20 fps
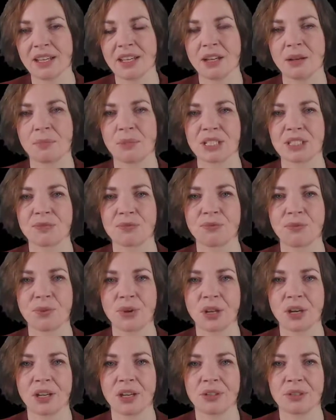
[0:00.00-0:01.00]
must
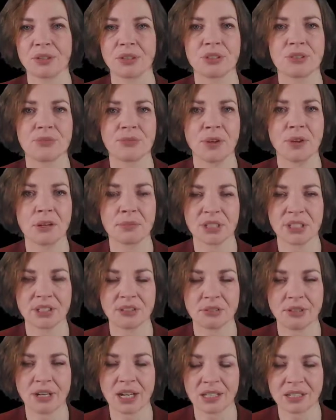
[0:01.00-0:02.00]
follow
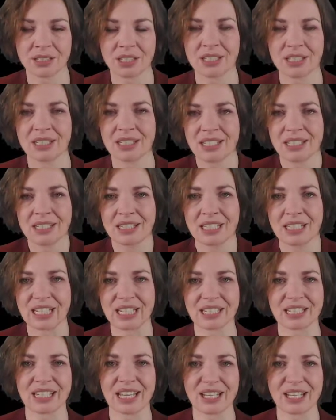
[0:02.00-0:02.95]
Fermi-Dirac statistics